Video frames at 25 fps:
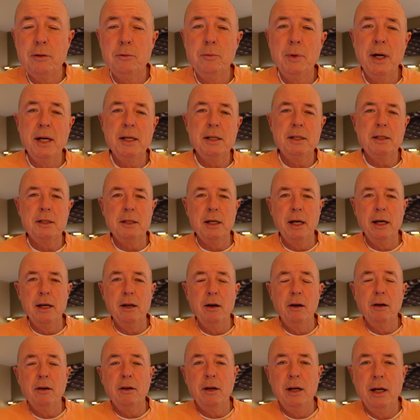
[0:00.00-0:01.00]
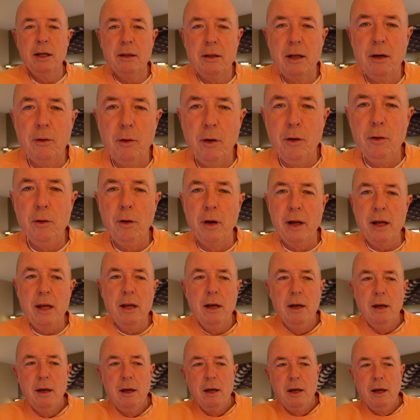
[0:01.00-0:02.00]
to race day, and I got out there early
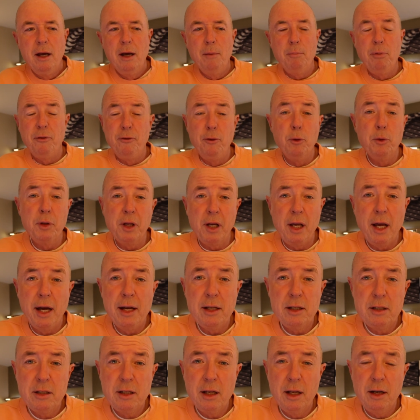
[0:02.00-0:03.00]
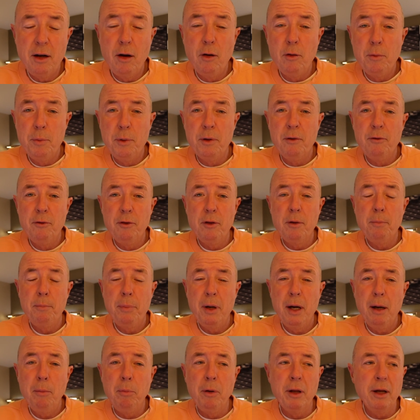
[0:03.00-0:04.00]
and before the gates had opened for the
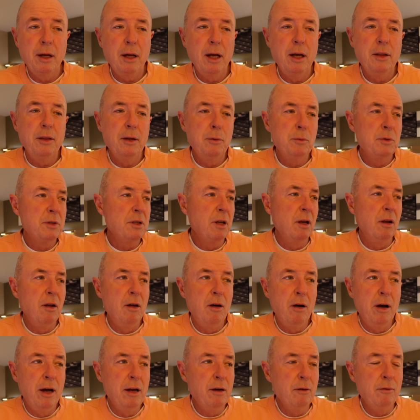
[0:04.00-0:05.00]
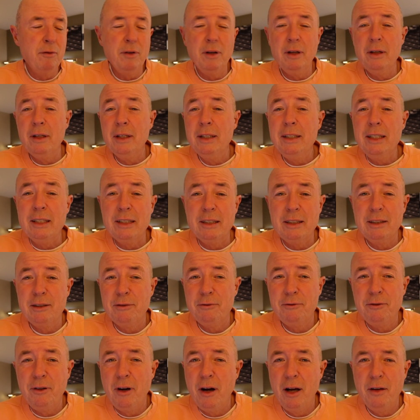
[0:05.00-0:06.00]
public, and there was a line of at least
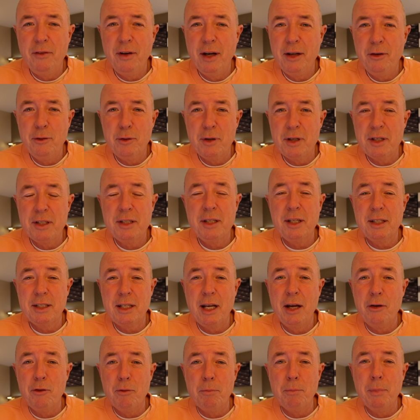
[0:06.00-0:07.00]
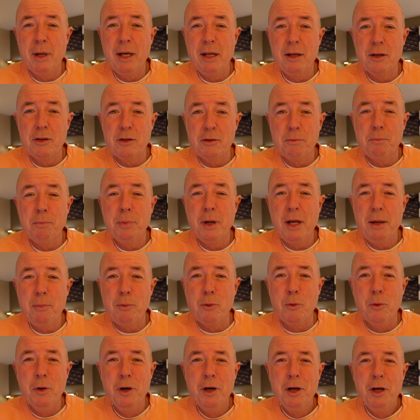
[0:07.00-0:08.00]
500 to 600 metres of
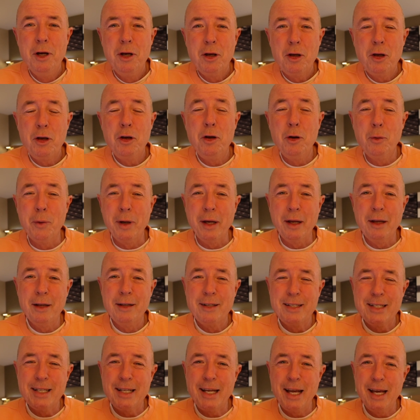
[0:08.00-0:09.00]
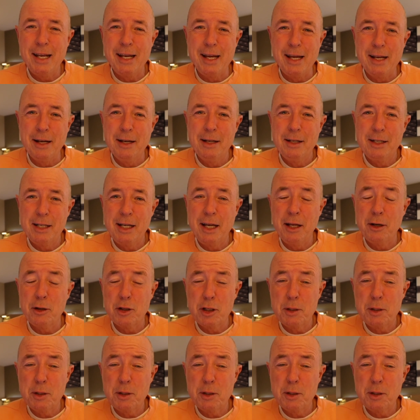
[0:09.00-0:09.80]
people queuing to get in, to get a